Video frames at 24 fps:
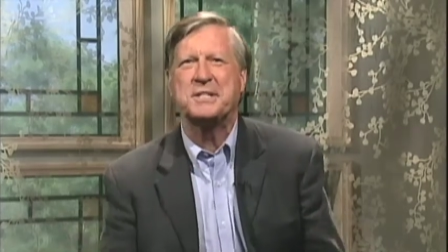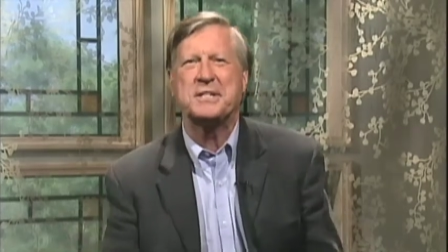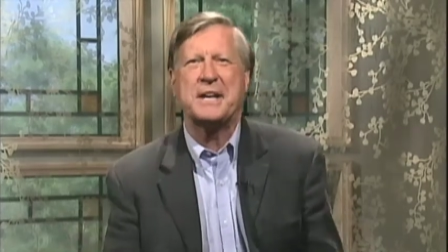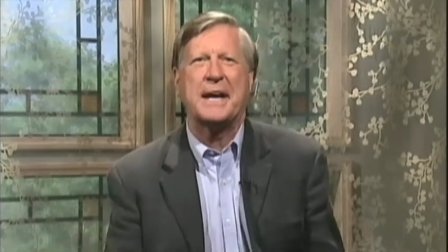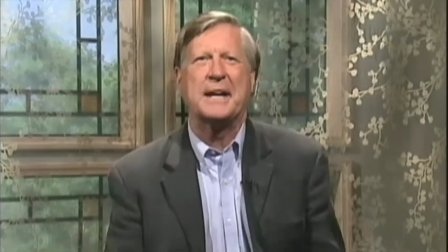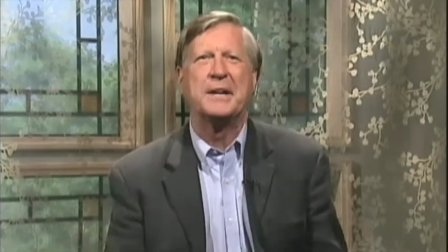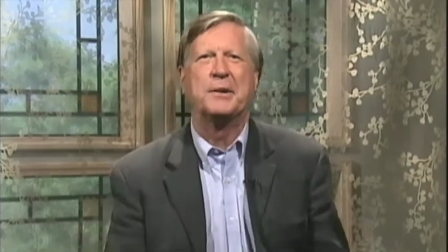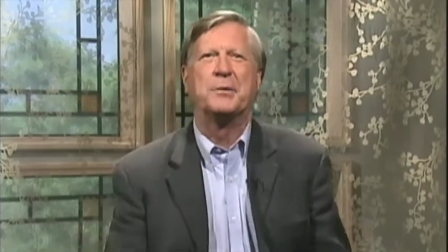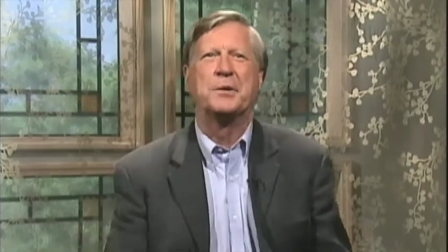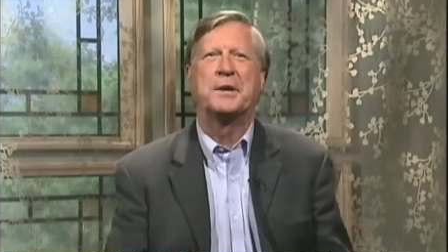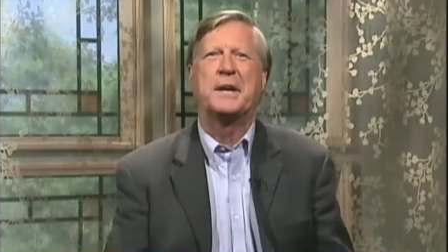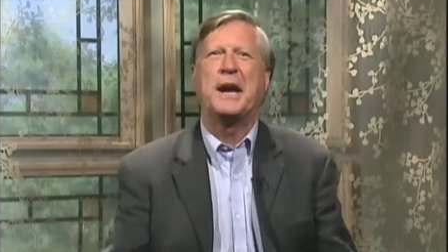I
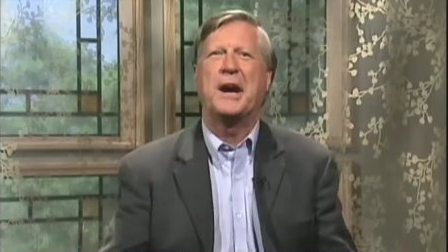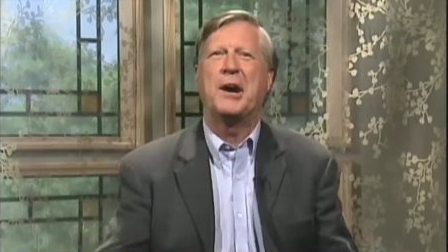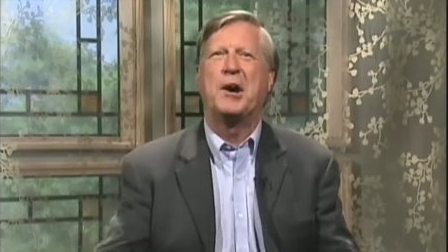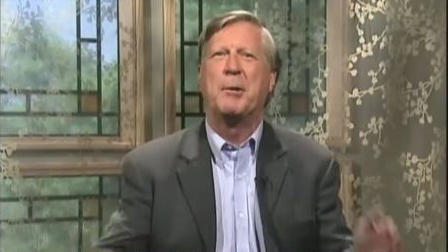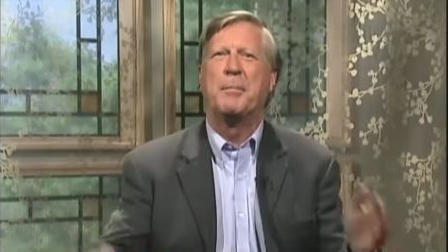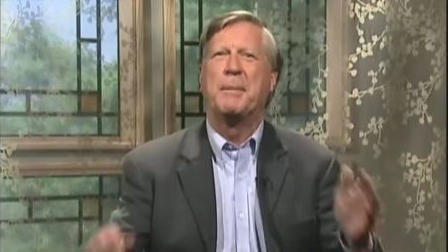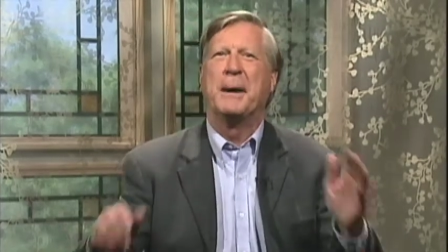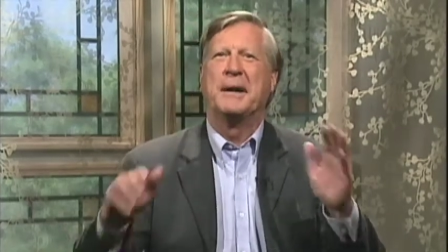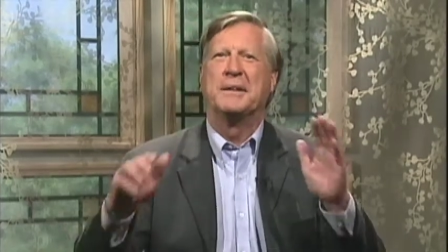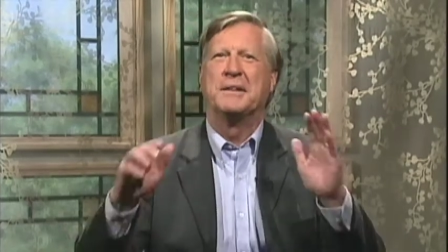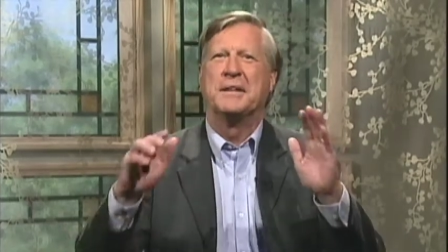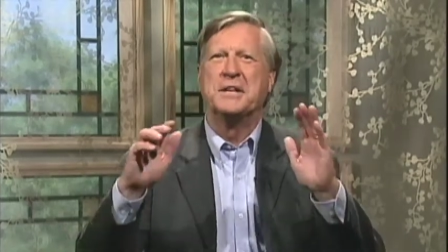don't care
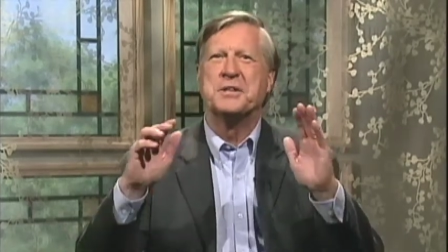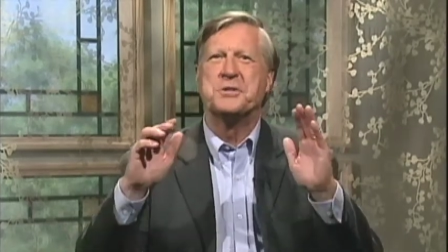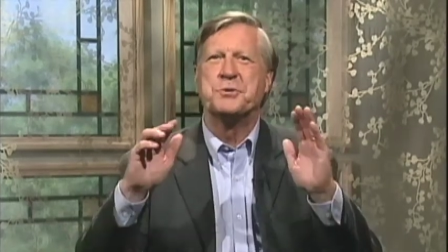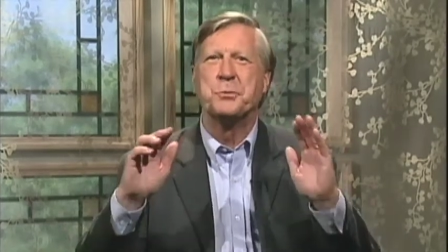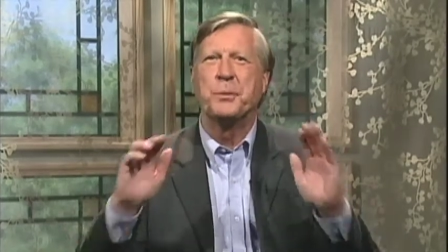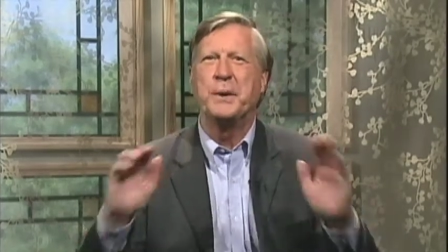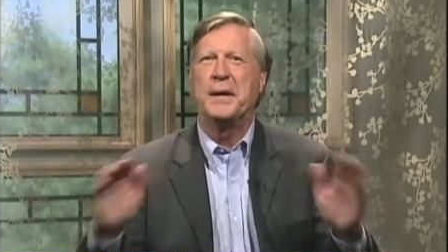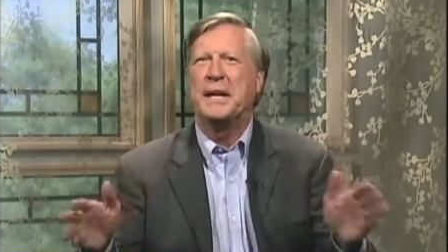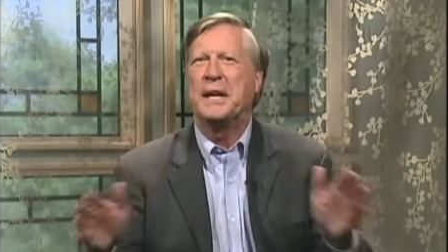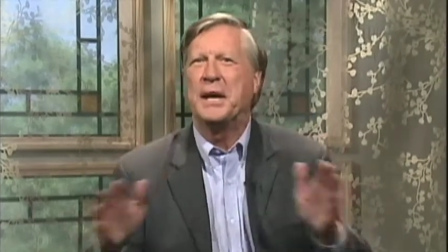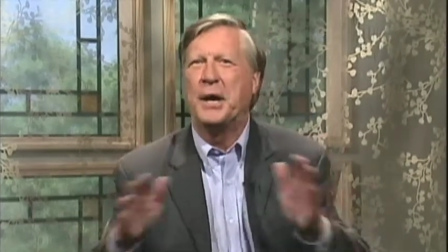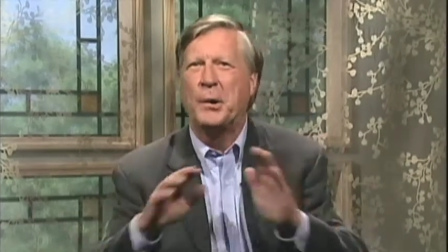about this
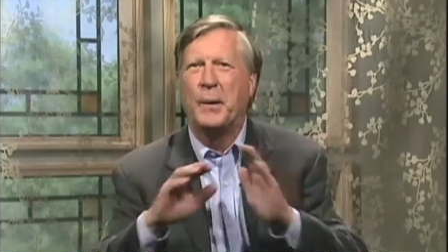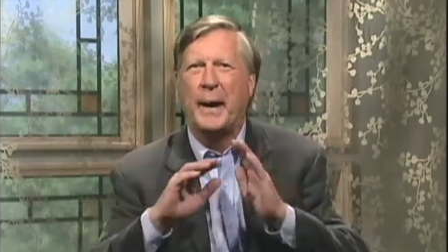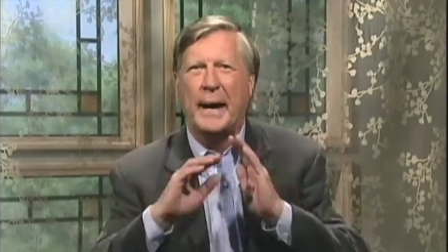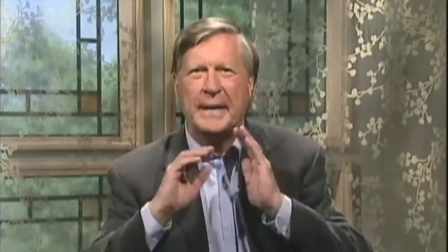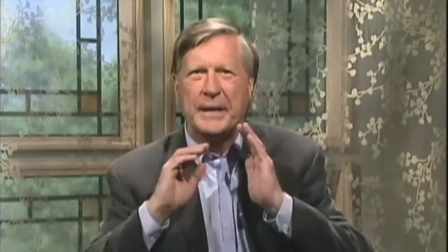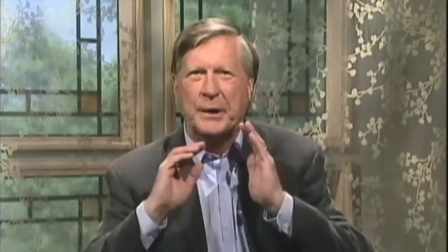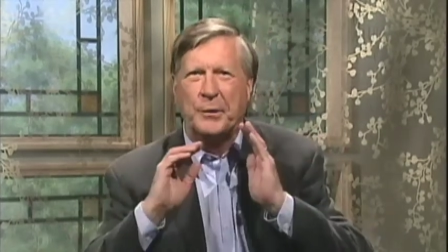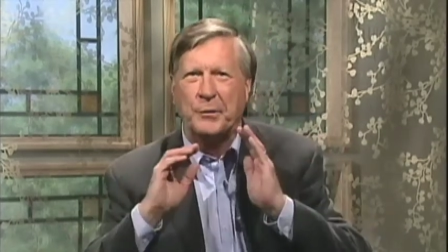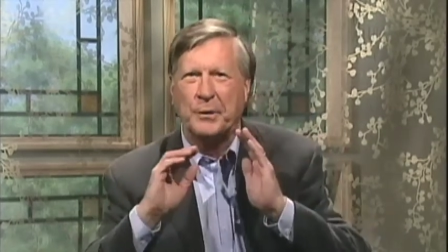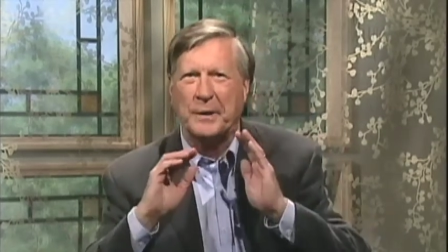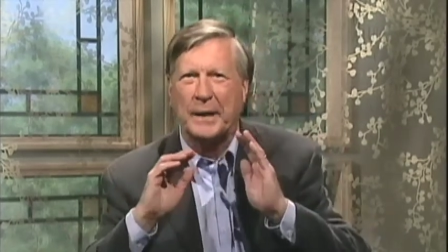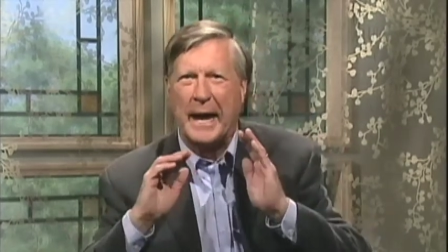widow. I
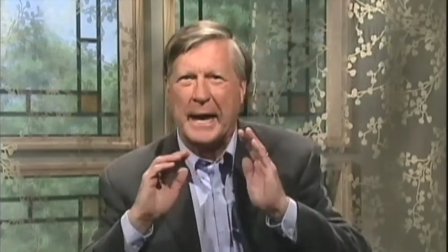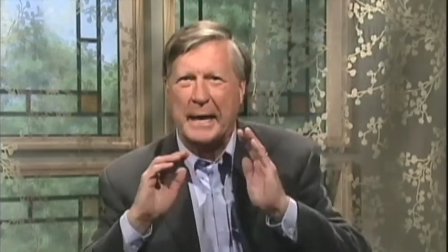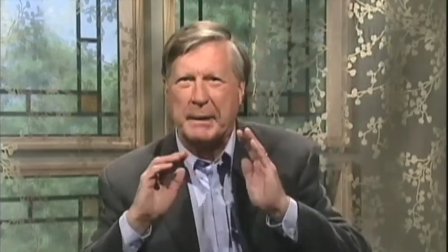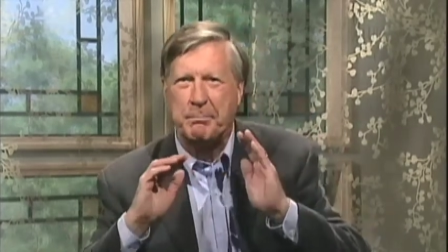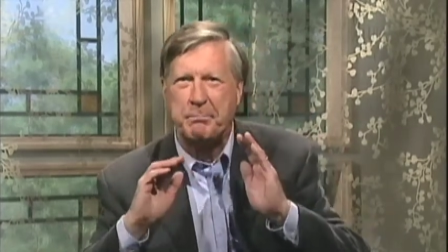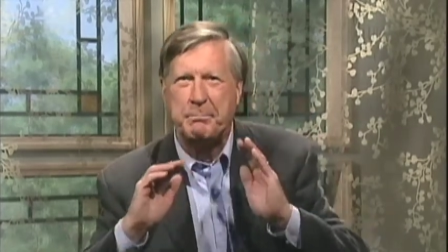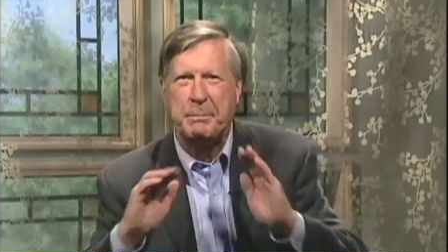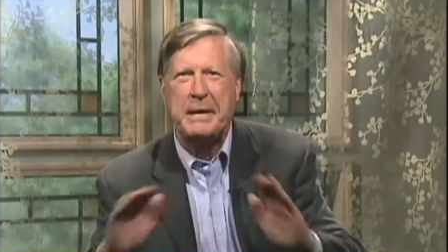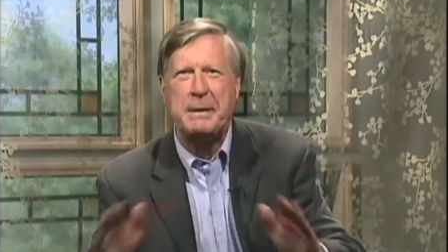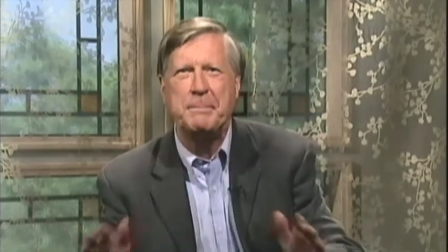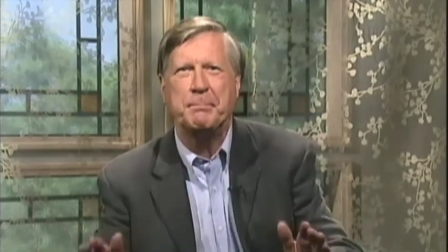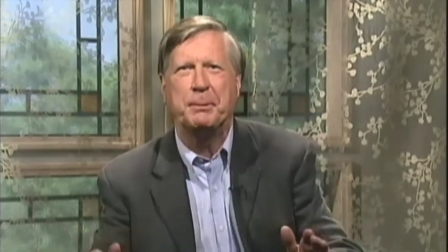don't like
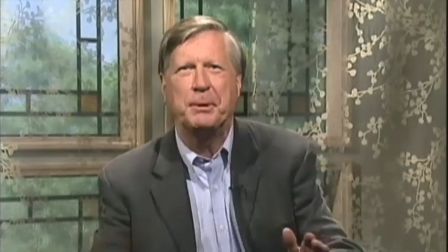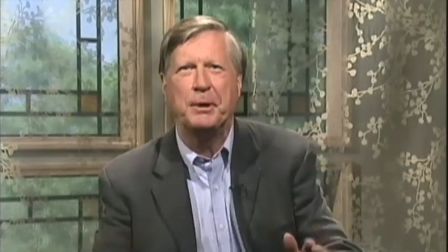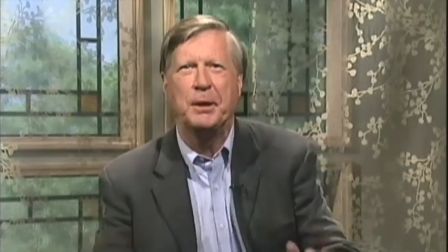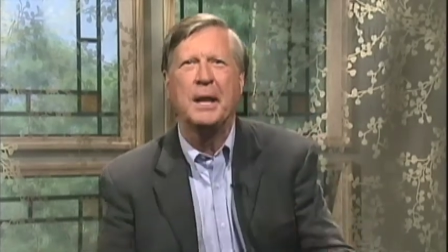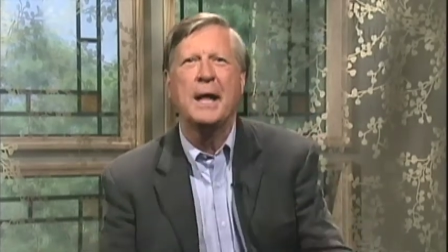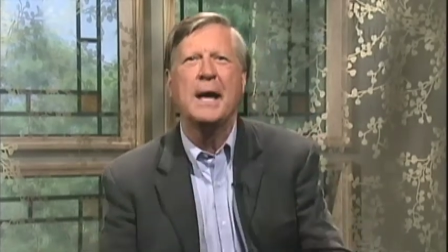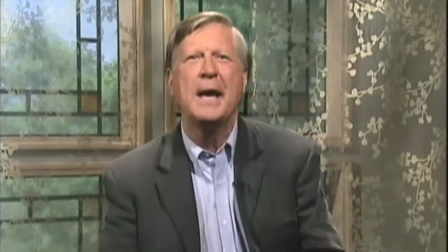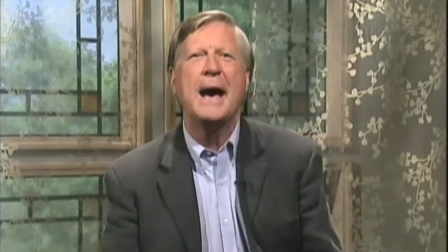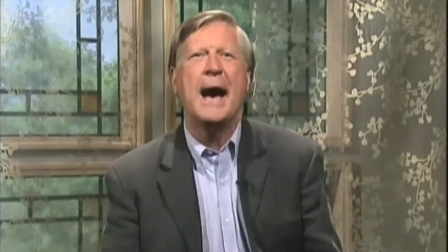people.